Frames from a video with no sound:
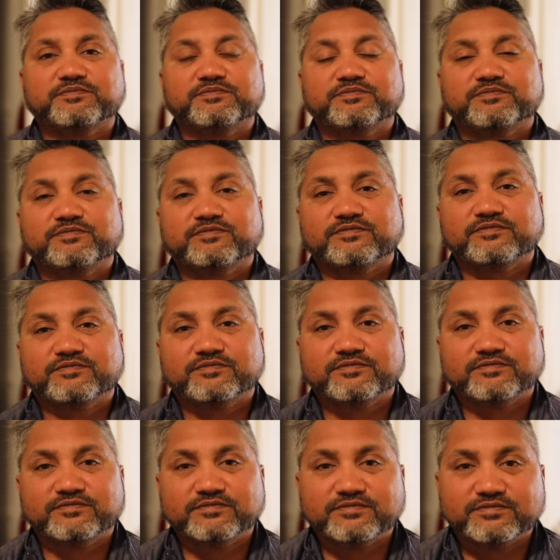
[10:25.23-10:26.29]

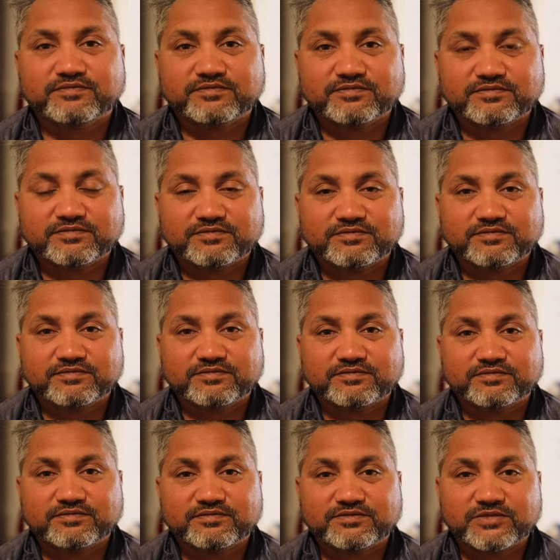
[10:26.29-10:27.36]

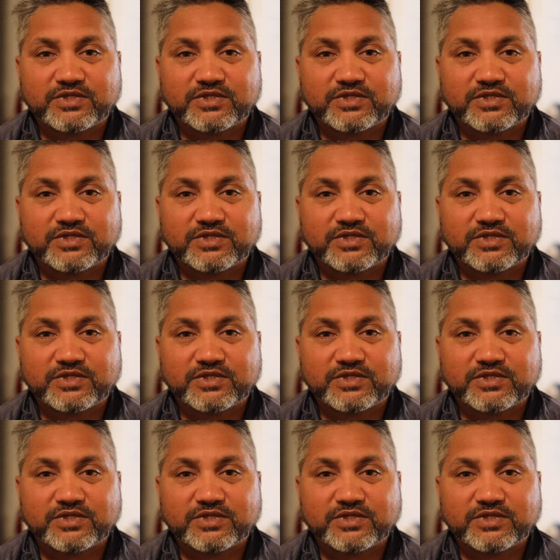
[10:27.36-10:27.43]
(no one is talking)